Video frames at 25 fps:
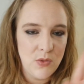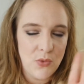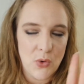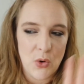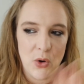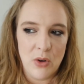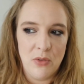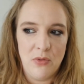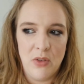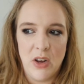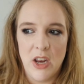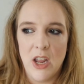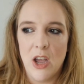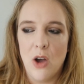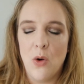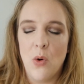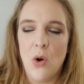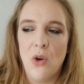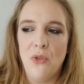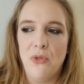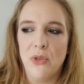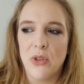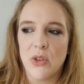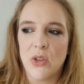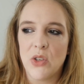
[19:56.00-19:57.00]
for a
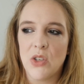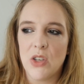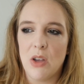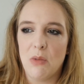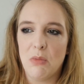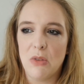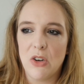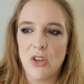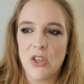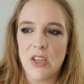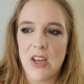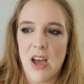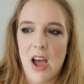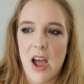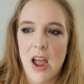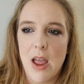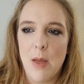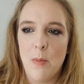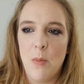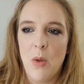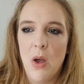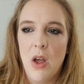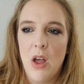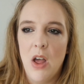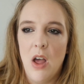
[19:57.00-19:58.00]
video over the
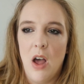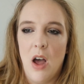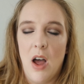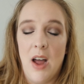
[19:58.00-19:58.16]
summertime.